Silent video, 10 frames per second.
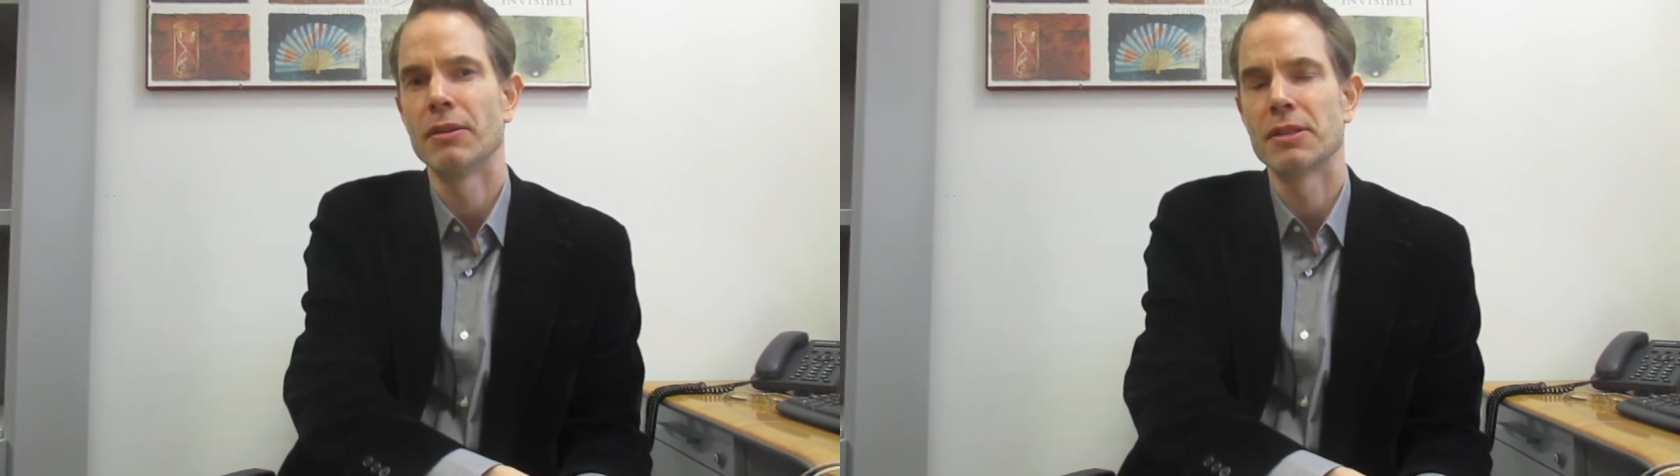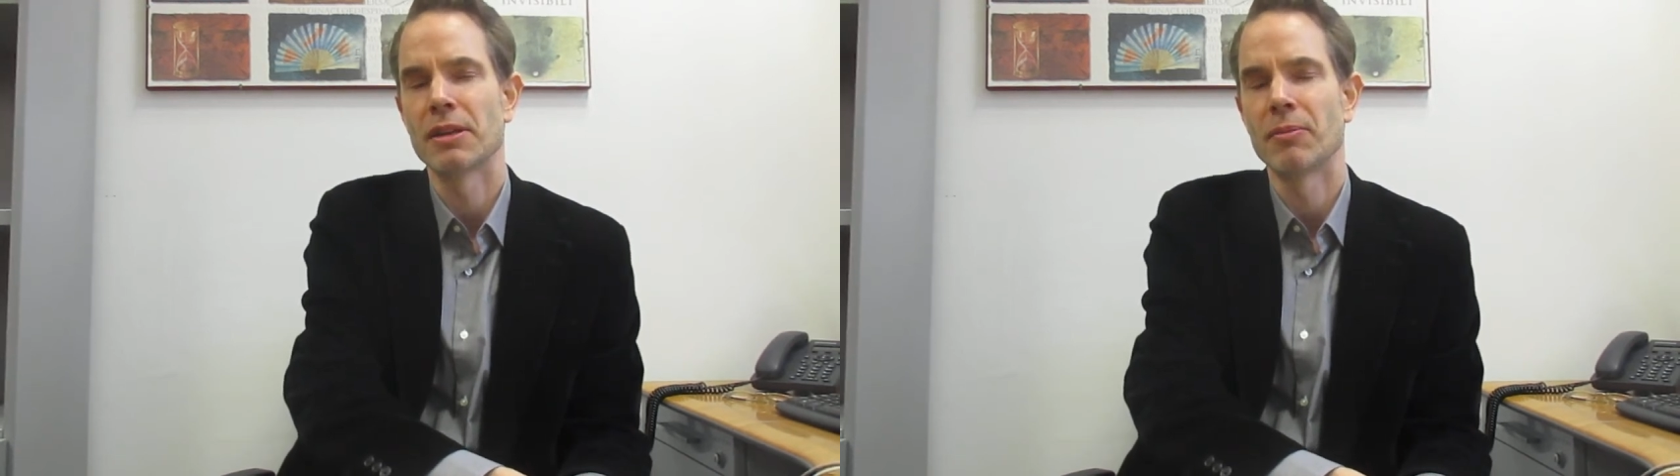
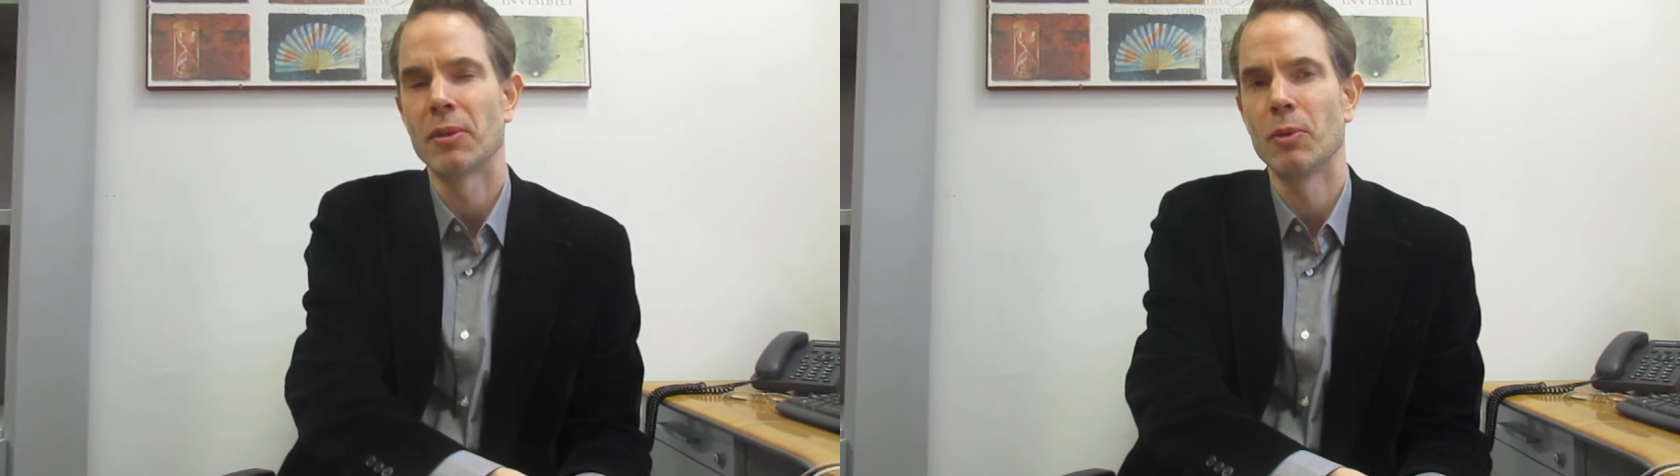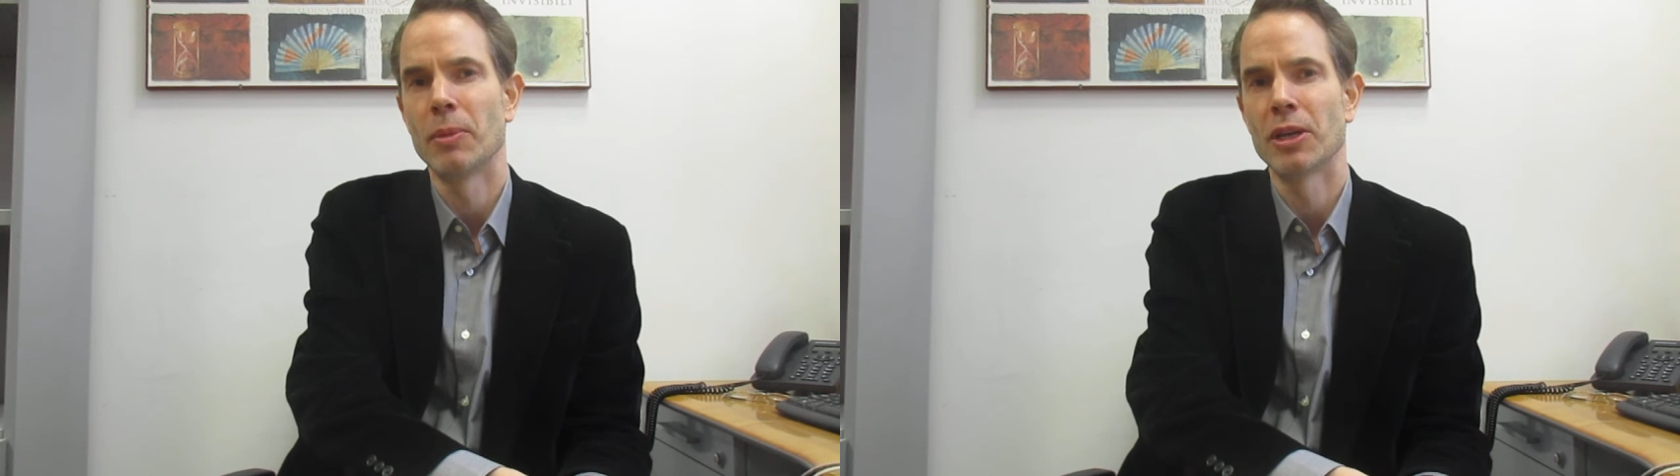
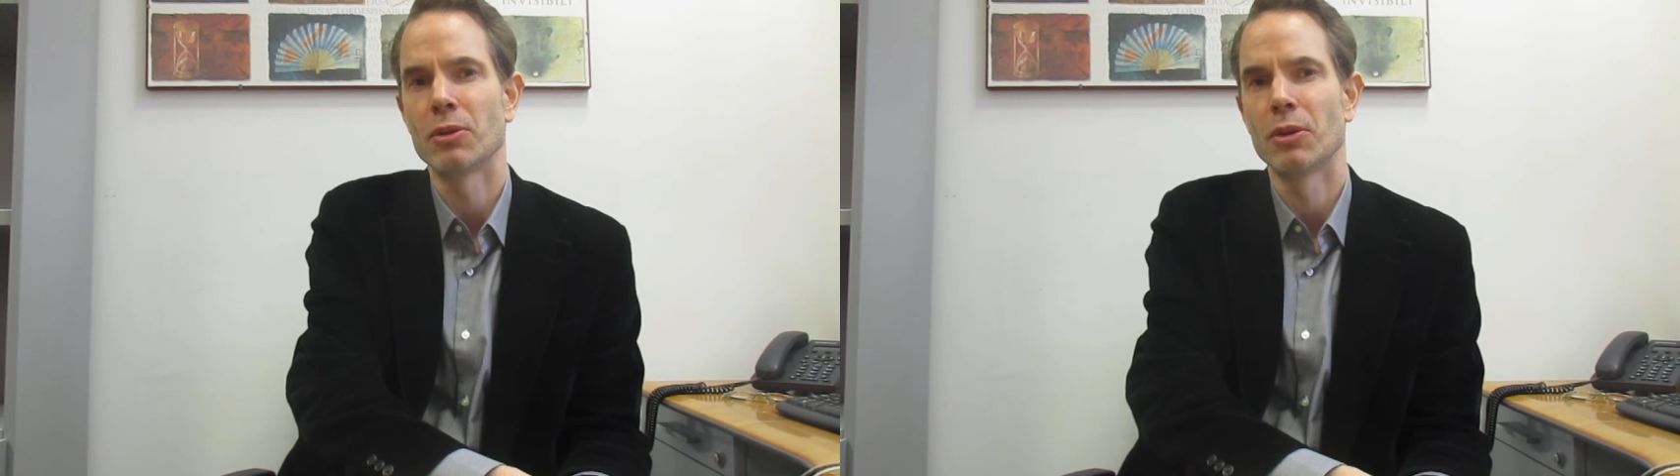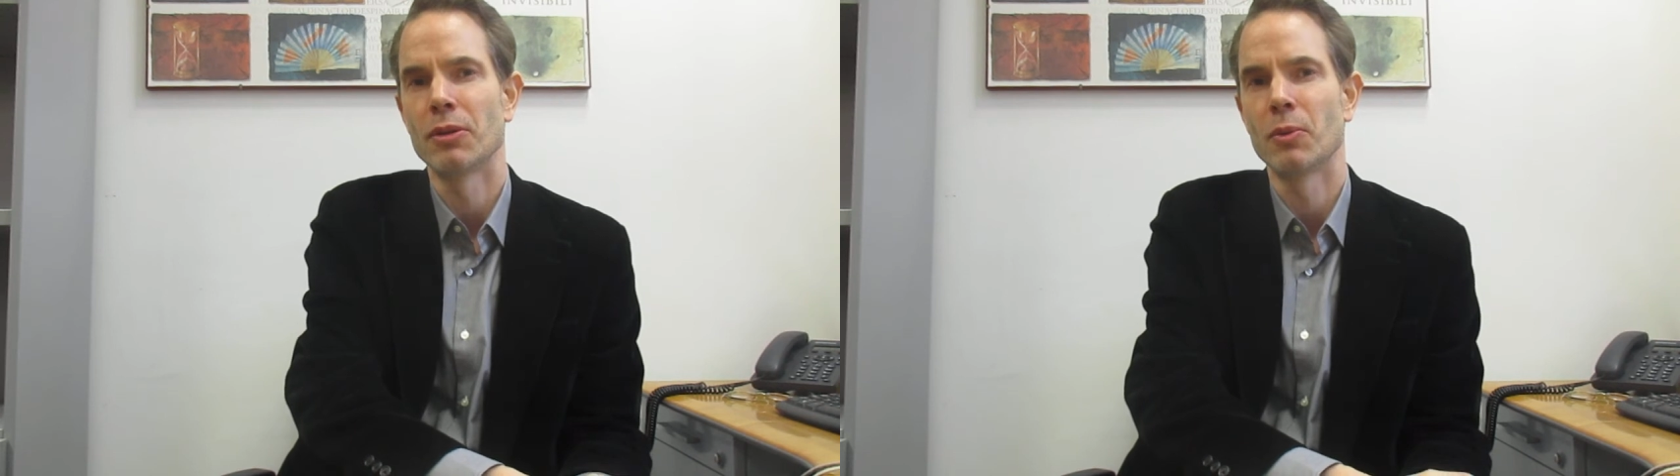something we might
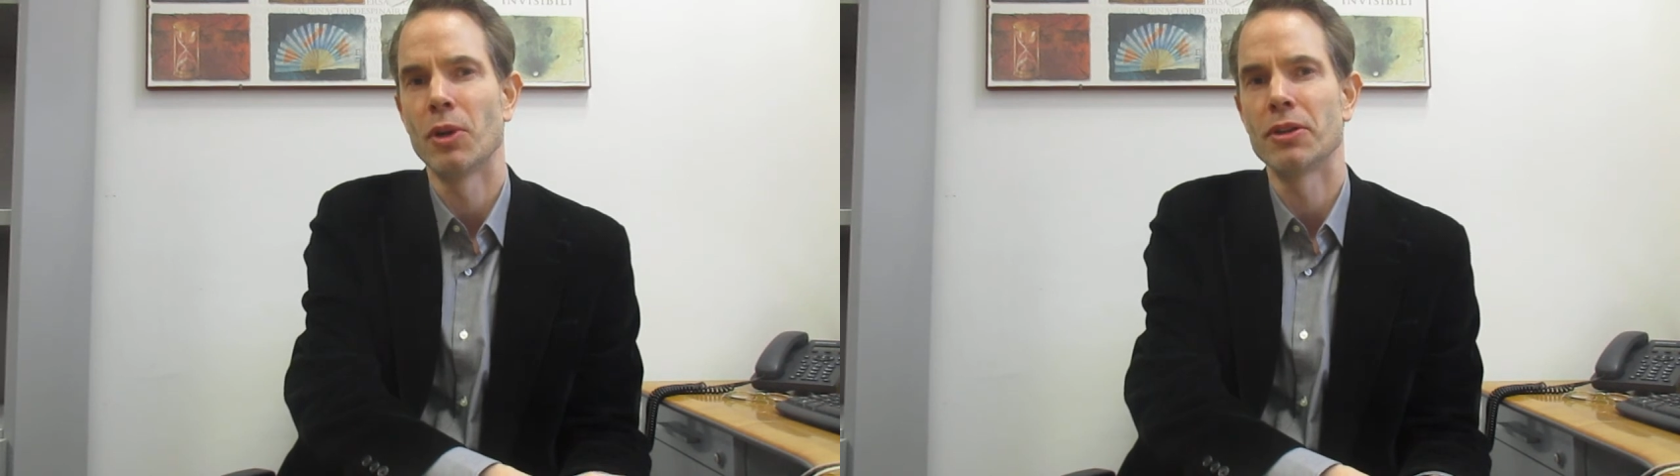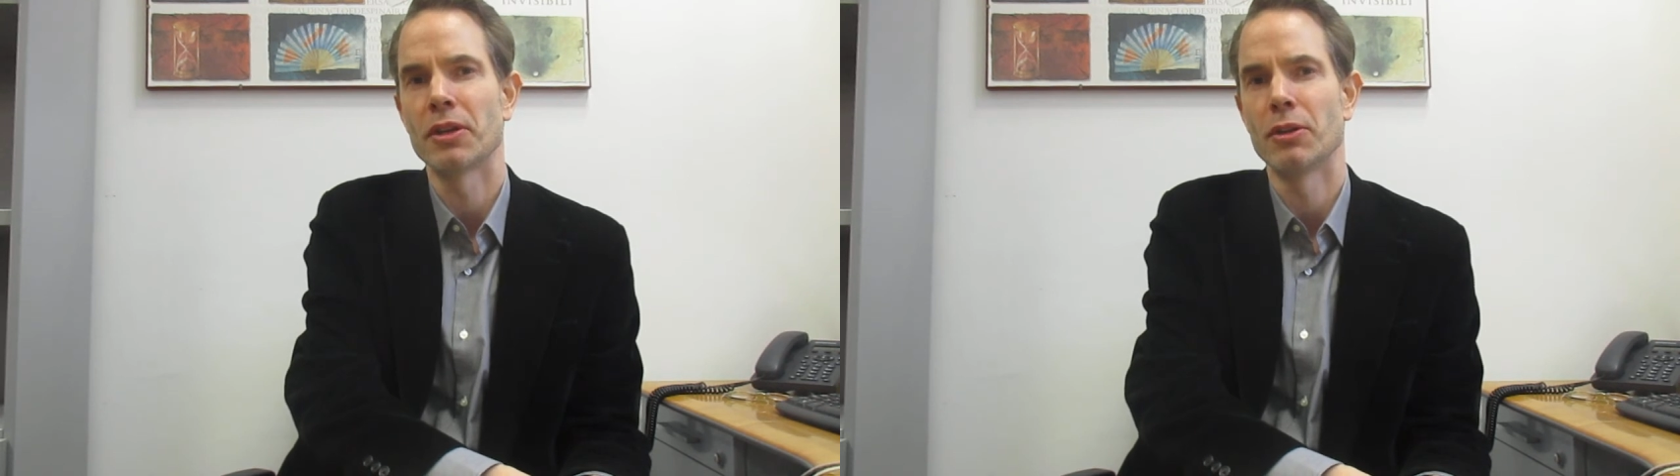call the
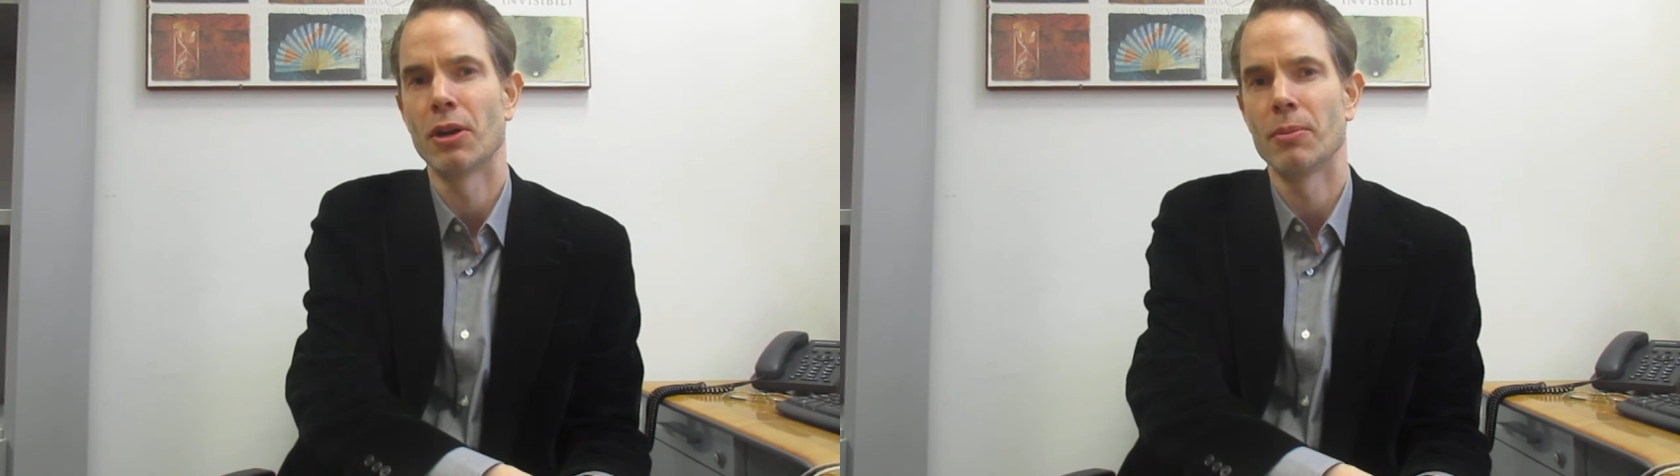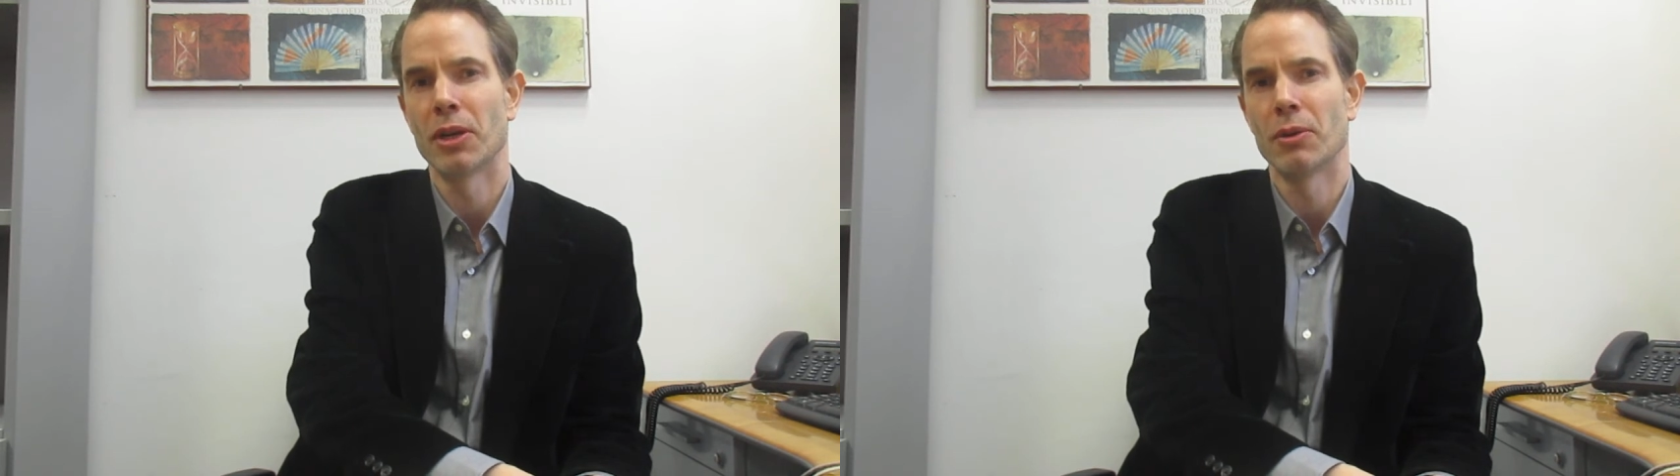world
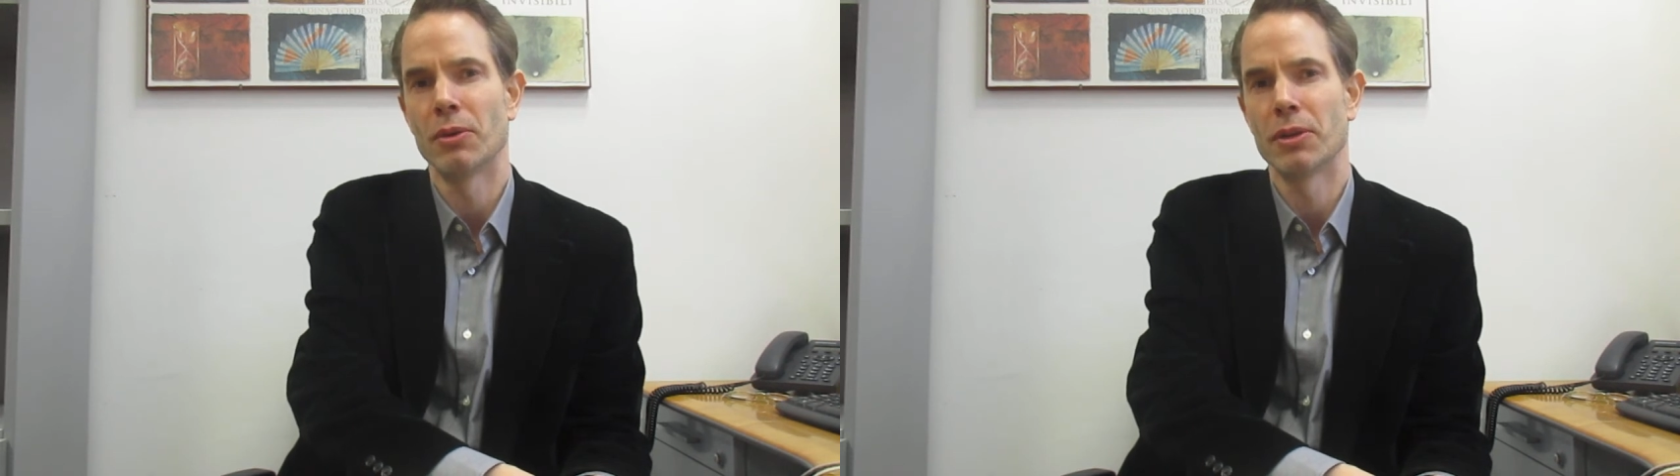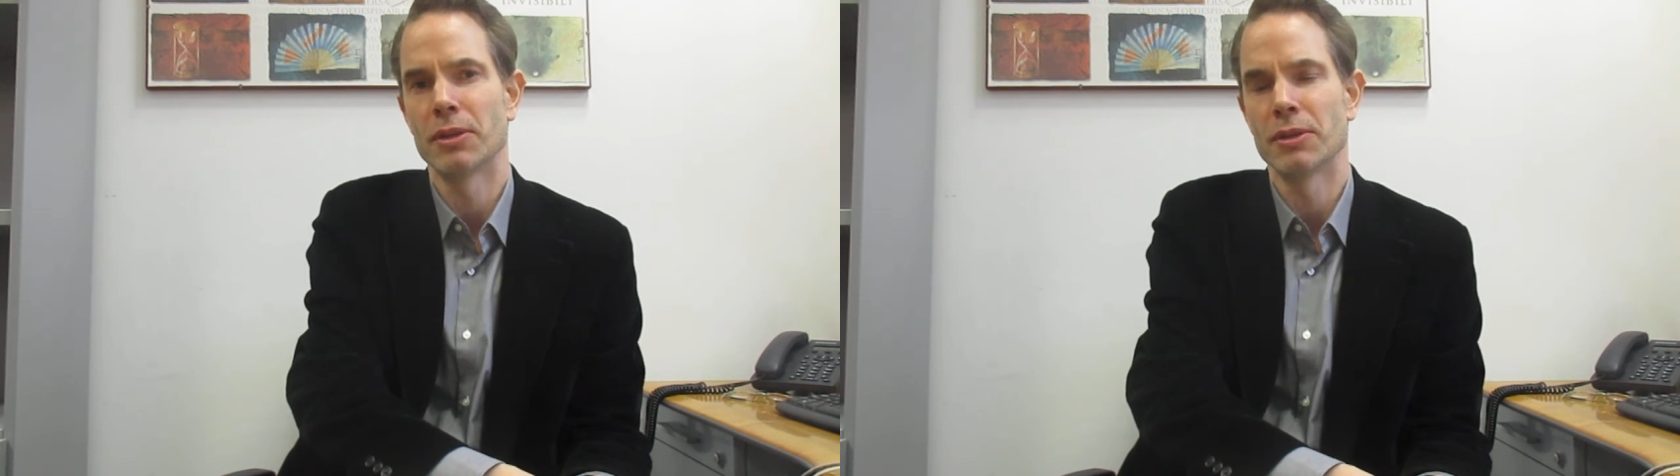economic
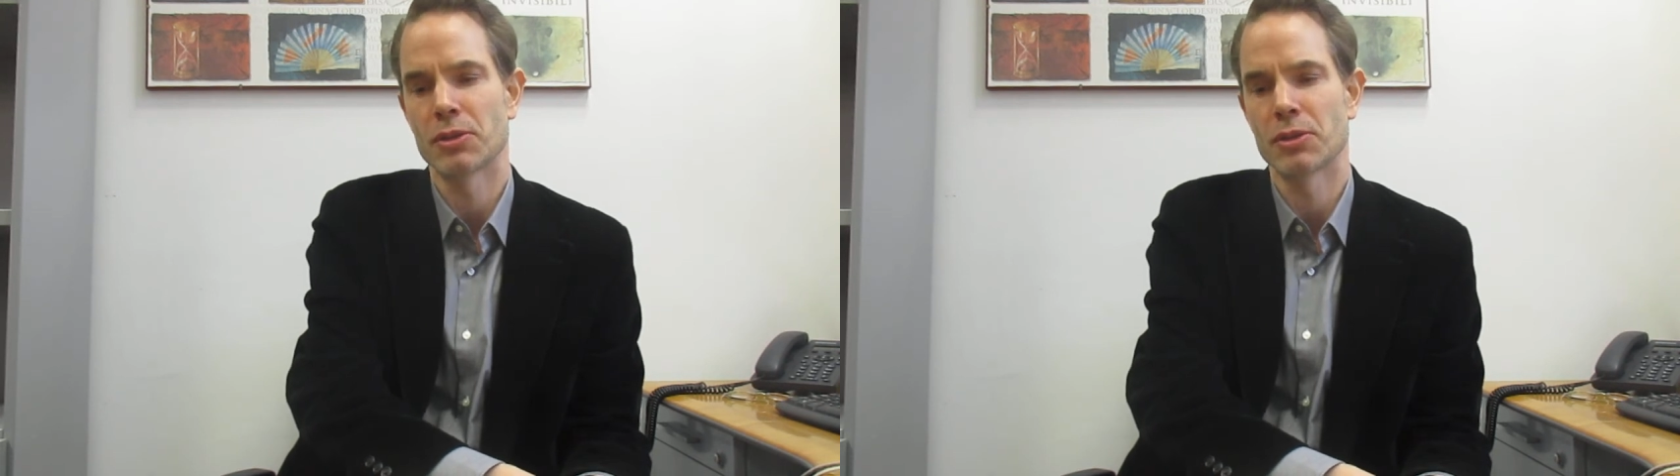order.